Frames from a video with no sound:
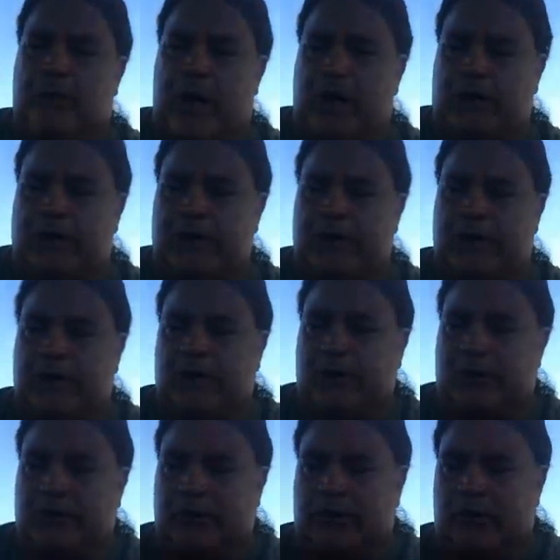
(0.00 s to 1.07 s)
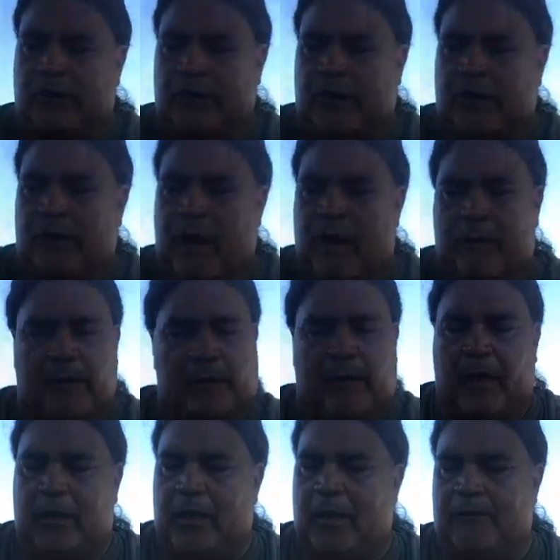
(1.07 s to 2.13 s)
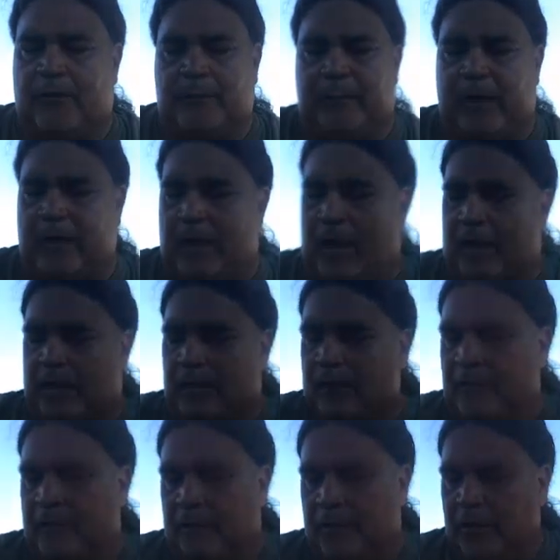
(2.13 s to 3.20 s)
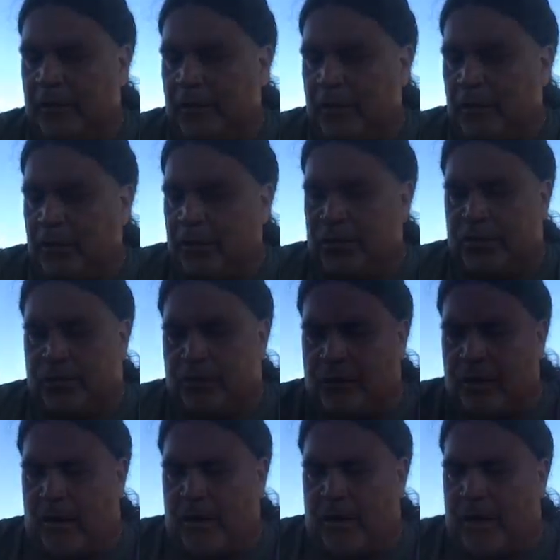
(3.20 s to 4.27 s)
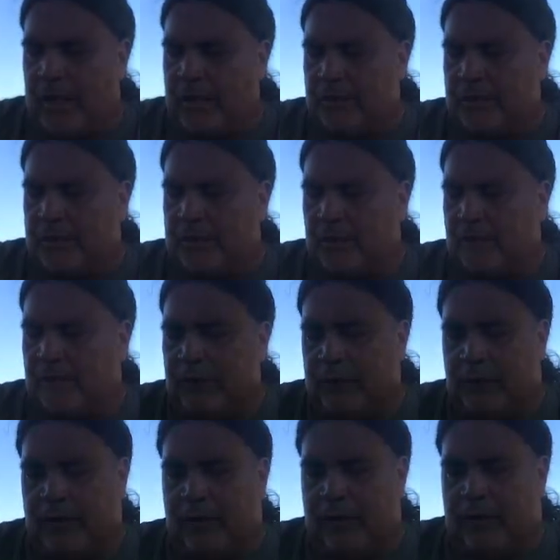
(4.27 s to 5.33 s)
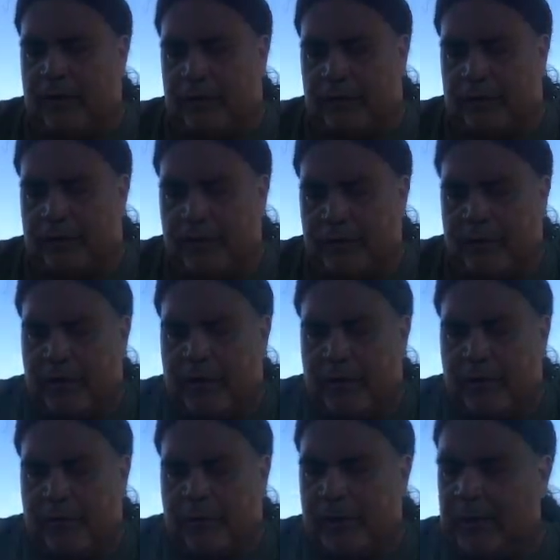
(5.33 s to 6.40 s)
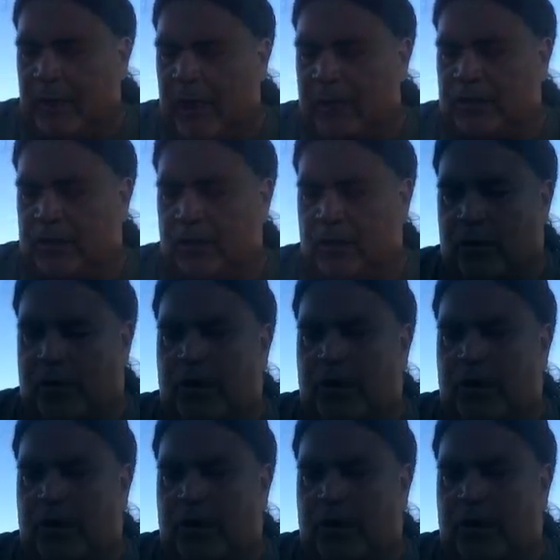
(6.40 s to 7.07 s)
So Rig Wrap, I love them, man. I can store all kinds of stuff in there and be nice and organized quick.